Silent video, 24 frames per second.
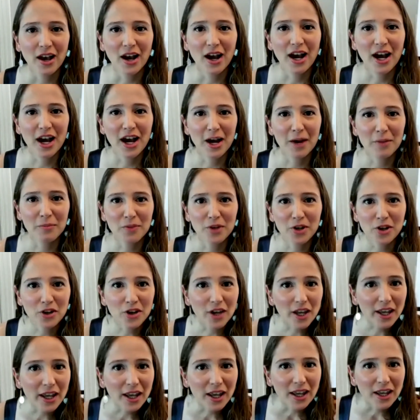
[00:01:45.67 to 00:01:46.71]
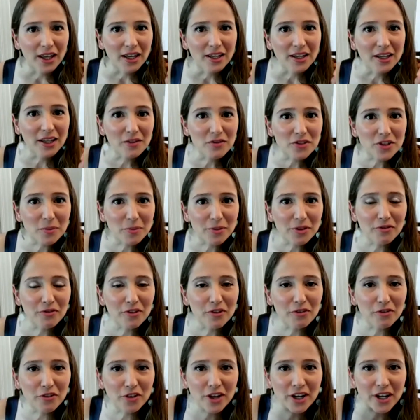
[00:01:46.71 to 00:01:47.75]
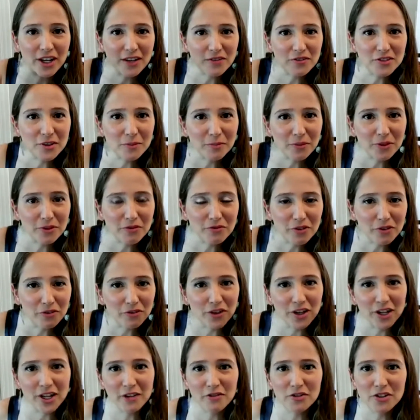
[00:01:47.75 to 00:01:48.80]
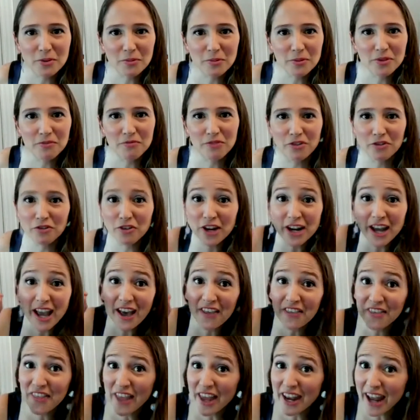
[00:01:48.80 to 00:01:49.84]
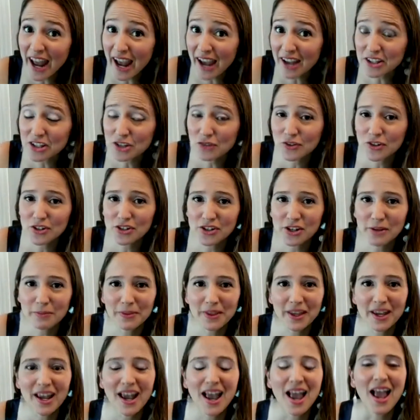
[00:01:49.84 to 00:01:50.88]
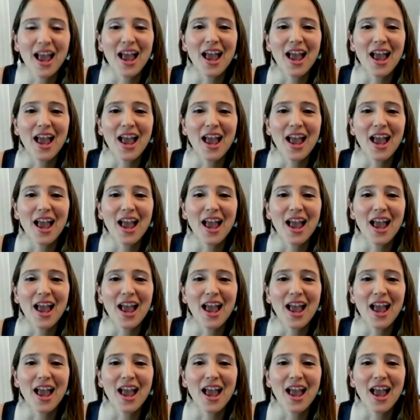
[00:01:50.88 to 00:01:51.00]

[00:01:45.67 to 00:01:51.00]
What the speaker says: like give something for free, give something for free, give something for free, and then ask for something.